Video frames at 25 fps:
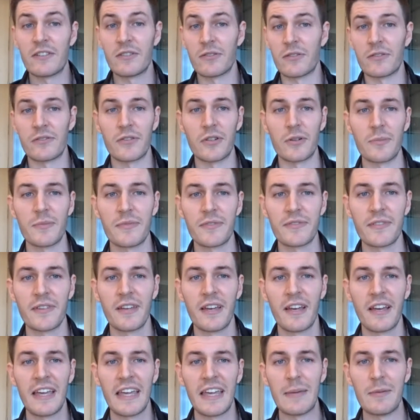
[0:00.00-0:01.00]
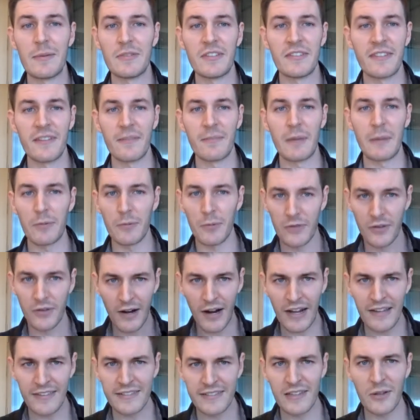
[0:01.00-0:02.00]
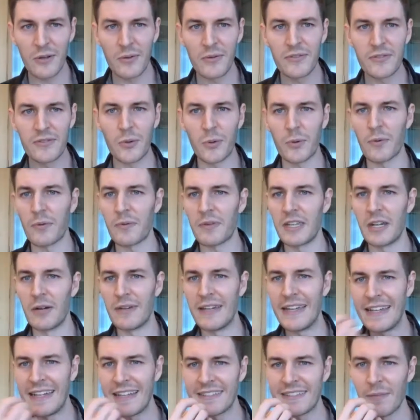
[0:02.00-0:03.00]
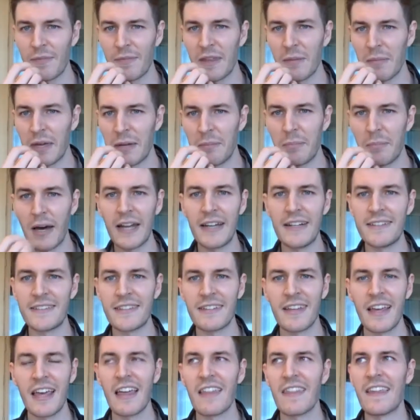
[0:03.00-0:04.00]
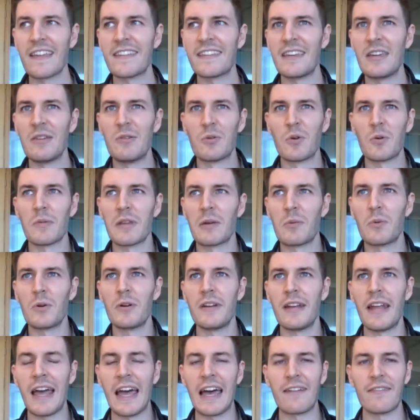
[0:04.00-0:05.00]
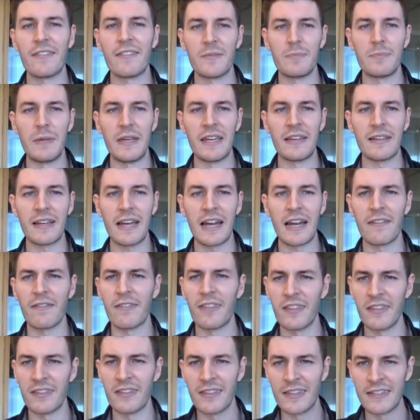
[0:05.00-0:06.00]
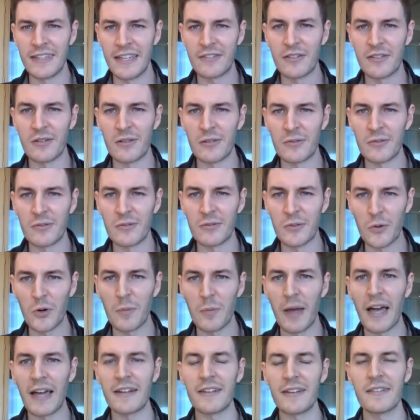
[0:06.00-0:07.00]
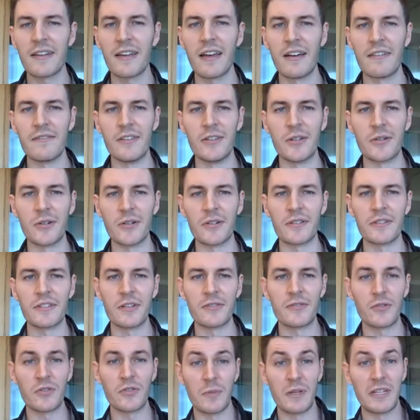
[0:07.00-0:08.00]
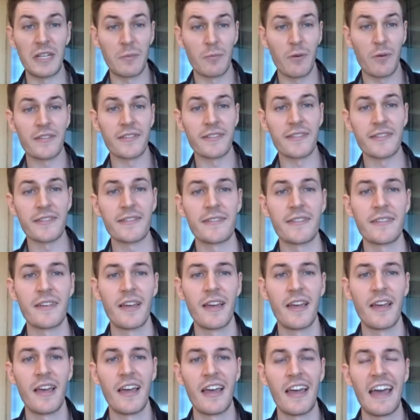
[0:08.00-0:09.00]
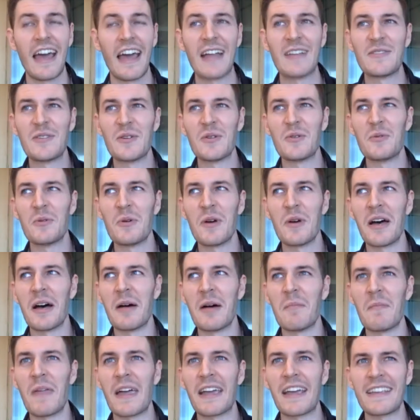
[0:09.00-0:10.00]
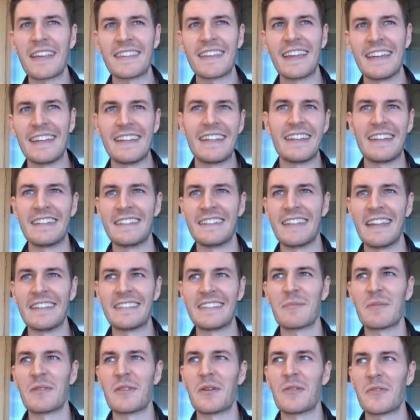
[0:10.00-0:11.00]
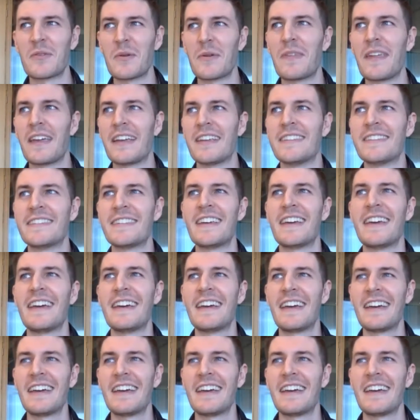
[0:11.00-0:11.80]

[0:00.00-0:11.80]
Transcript: terms. Images of people with their eyes closed, or, you know, eating something mid-bite, things that you normally wouldn't have as being kind of the digital format of your social media presence. And so I guess in summary, those 3 things